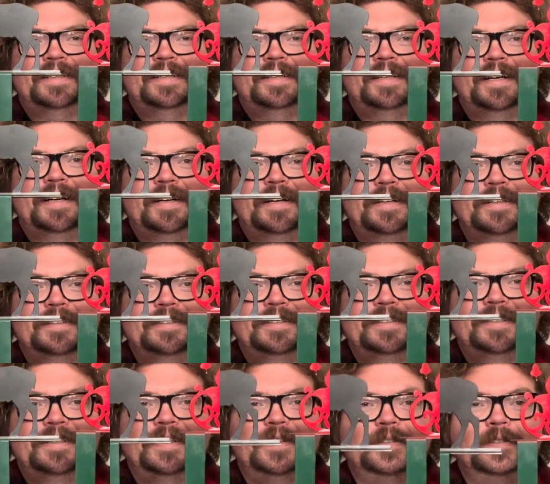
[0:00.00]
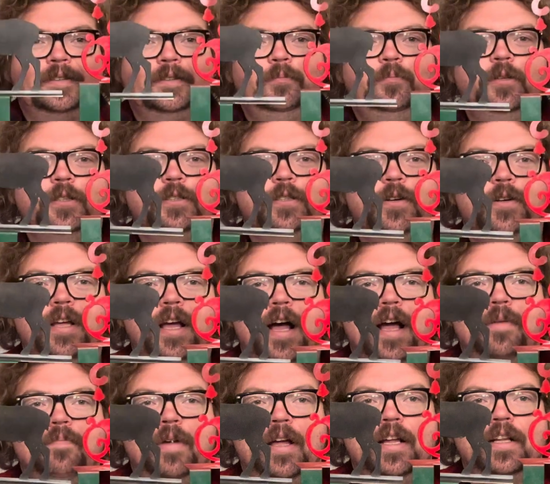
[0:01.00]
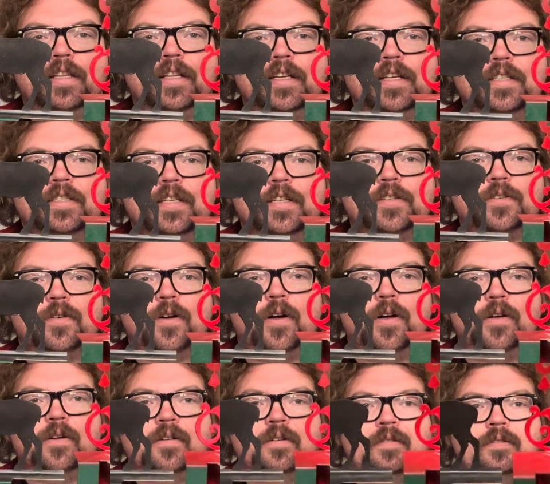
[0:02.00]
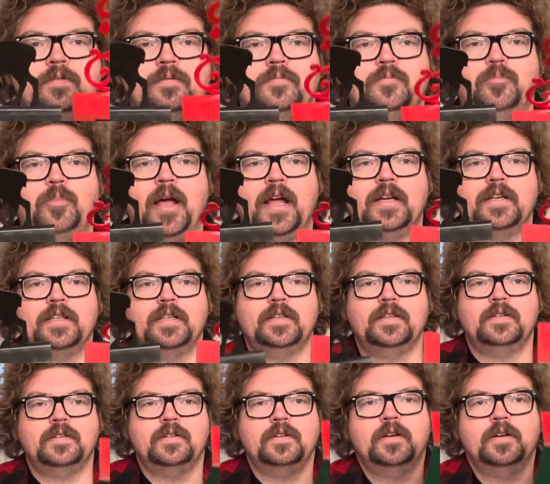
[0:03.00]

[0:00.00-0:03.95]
But so yeah, I made these. These are all painted.